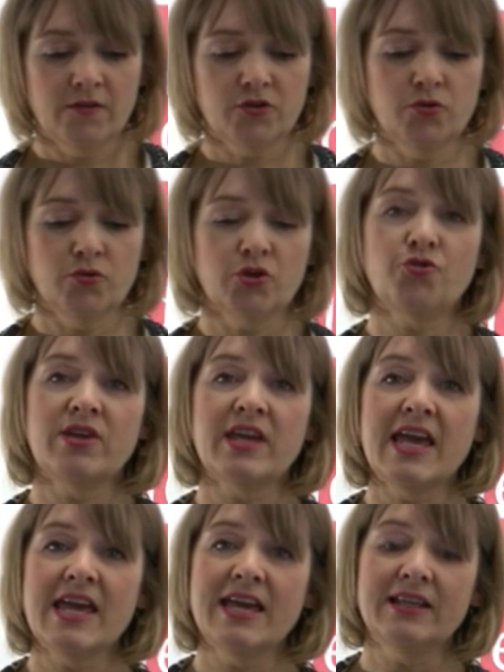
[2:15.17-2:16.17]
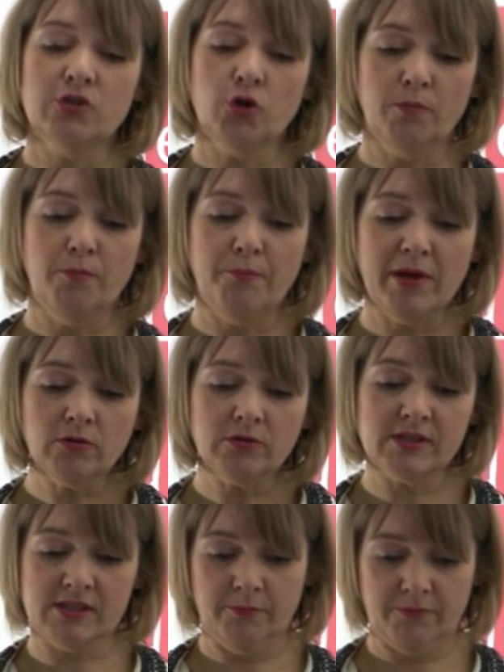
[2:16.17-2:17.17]
to create or build
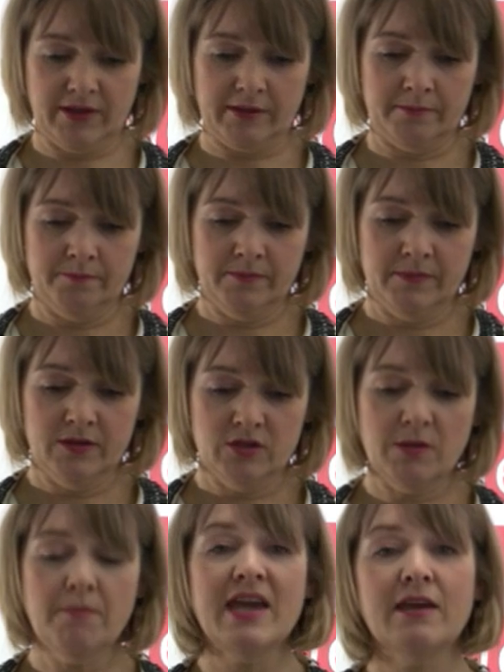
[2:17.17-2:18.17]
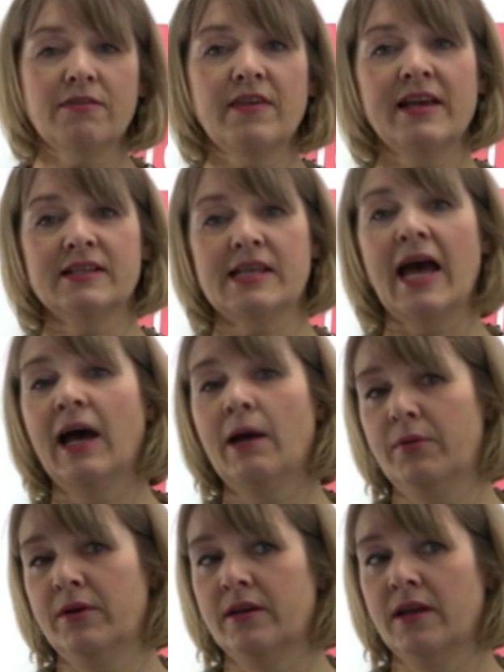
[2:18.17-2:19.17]
something, to make things
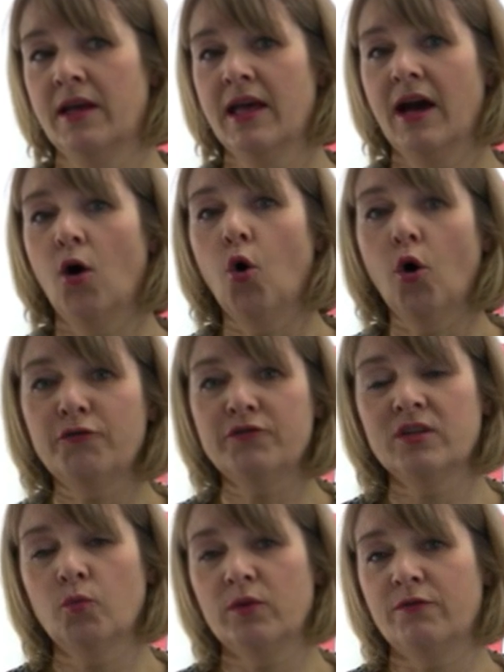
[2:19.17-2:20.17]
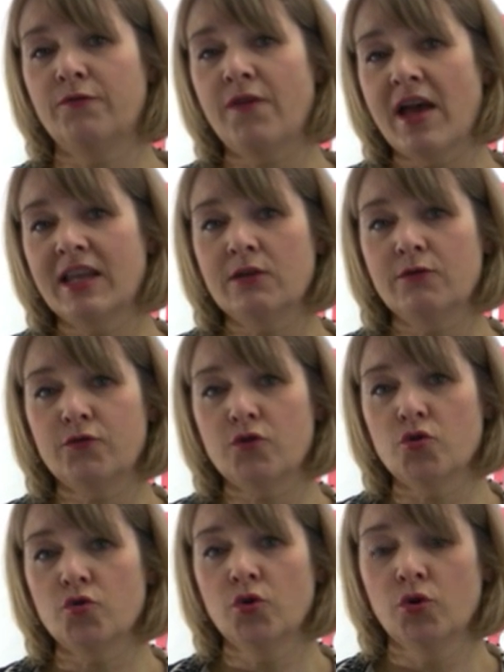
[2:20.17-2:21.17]
happen, often with very
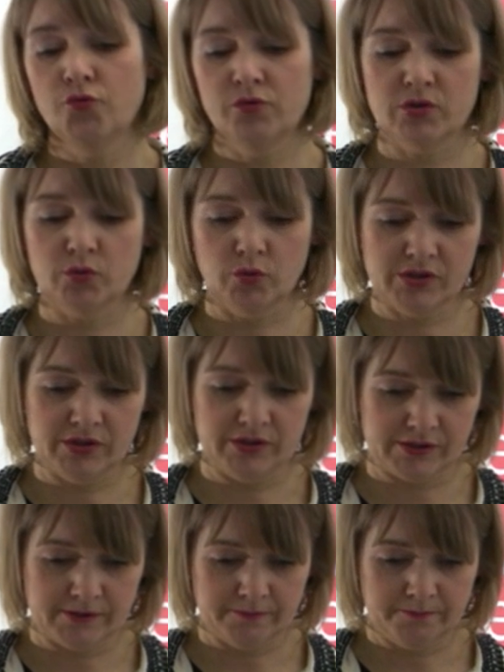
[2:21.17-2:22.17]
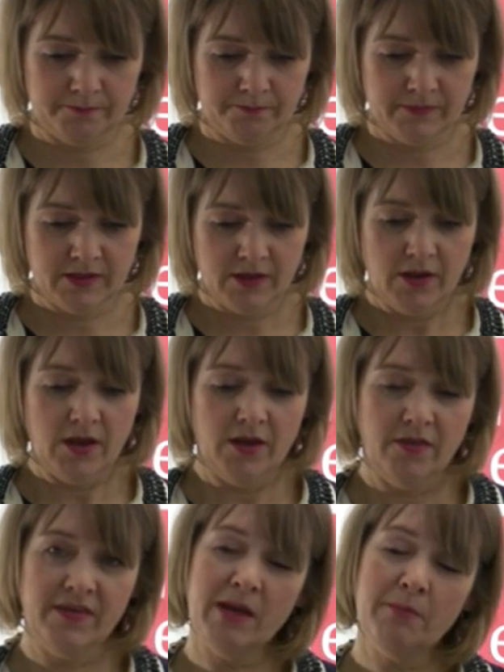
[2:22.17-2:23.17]
few resources.
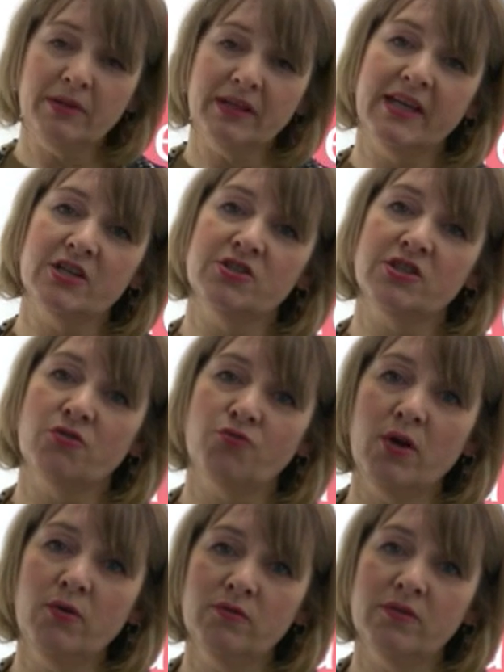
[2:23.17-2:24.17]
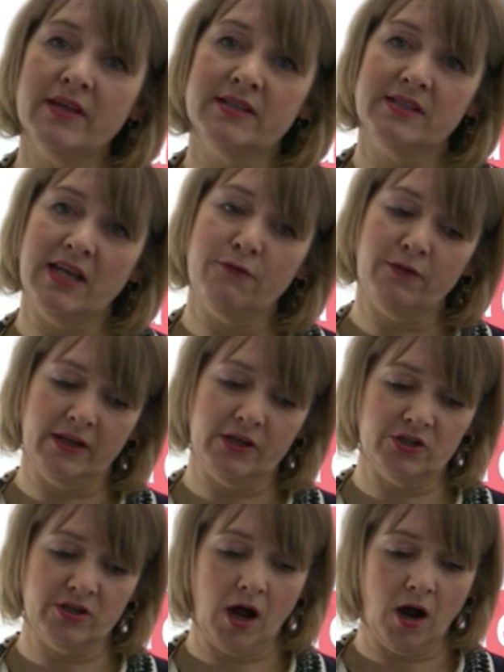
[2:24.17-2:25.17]
The implications around this
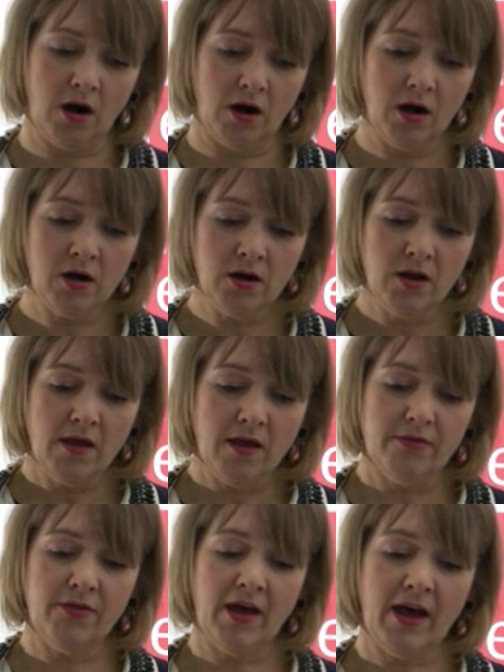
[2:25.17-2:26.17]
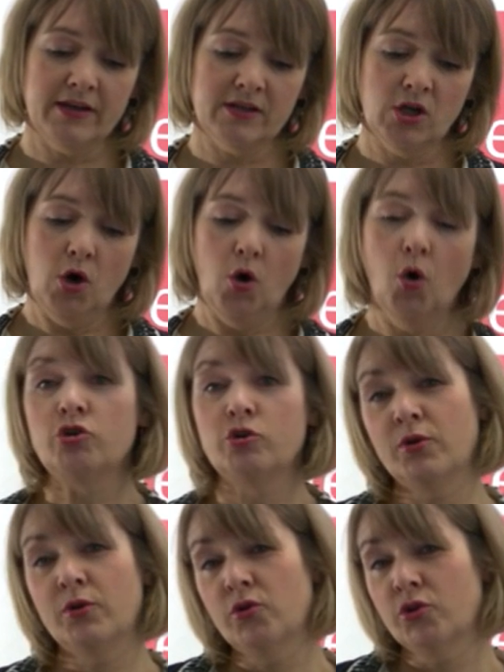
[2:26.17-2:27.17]
definition are that
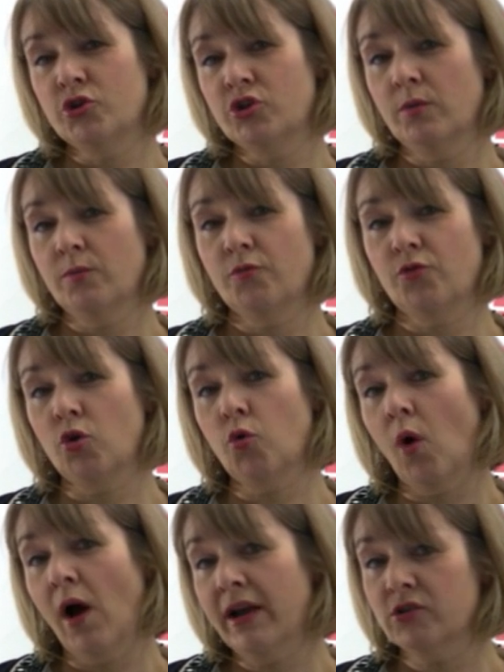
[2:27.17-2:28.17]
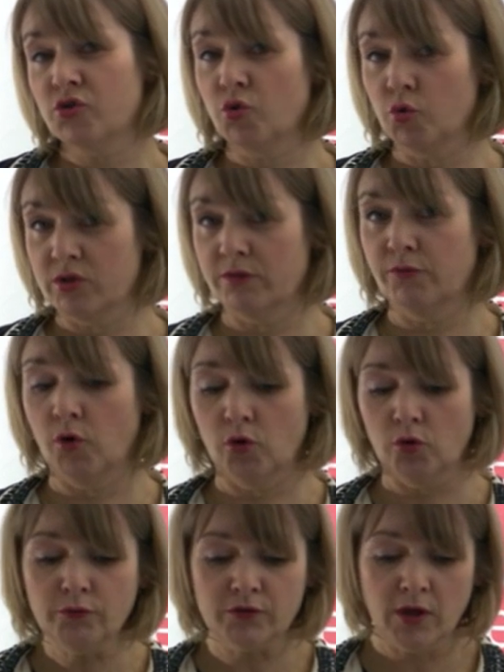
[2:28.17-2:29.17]
entrepreneurship requires those
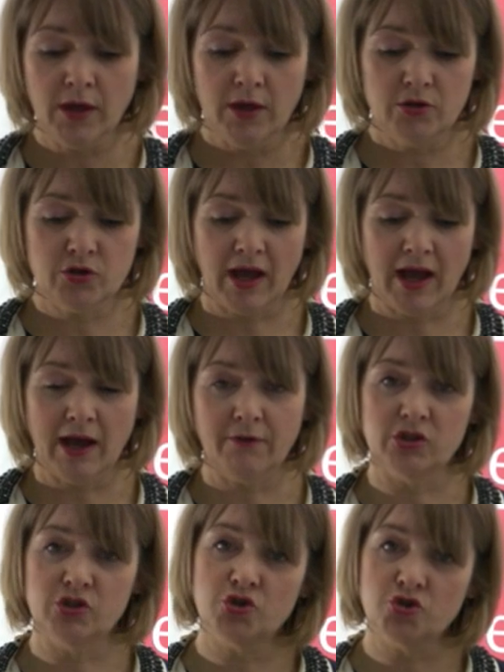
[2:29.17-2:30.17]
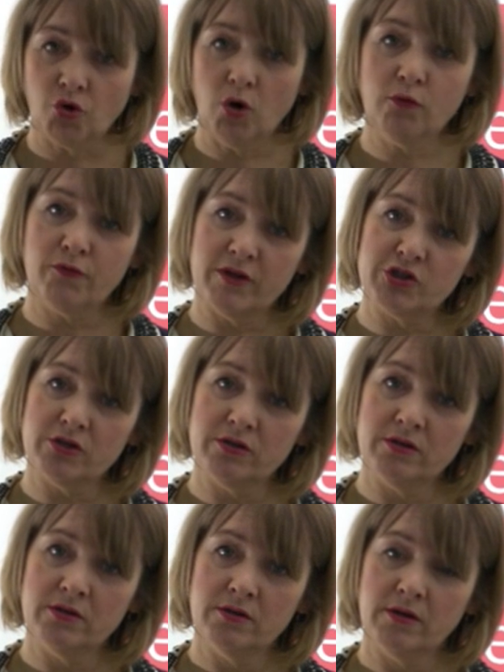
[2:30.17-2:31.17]
involved to have a strong
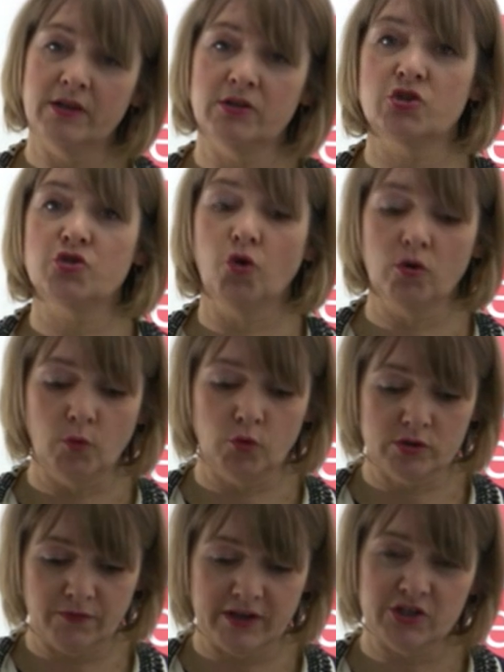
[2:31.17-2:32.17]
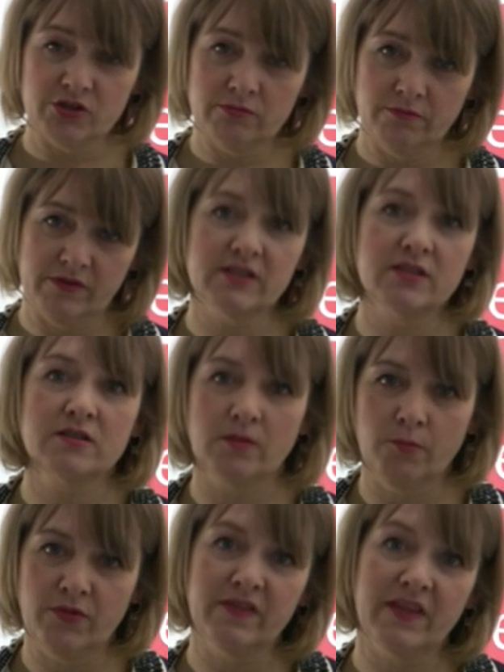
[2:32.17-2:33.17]
vision and a strong motivation. This is
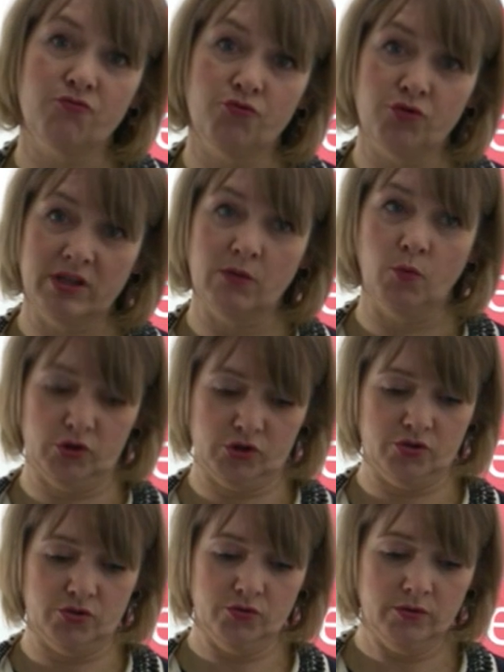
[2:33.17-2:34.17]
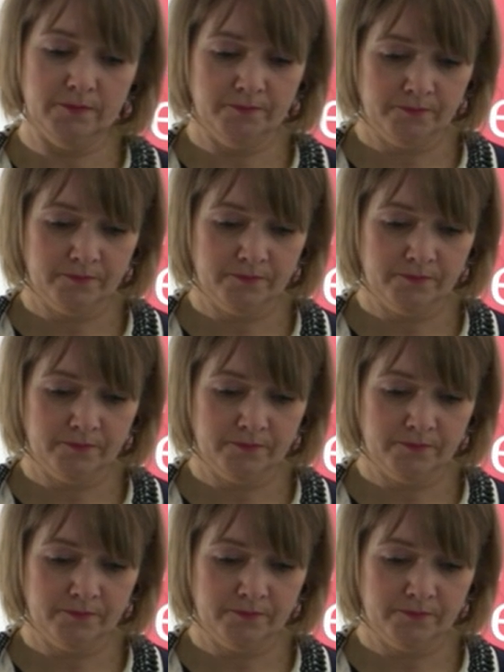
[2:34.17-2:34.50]
something they really want to do.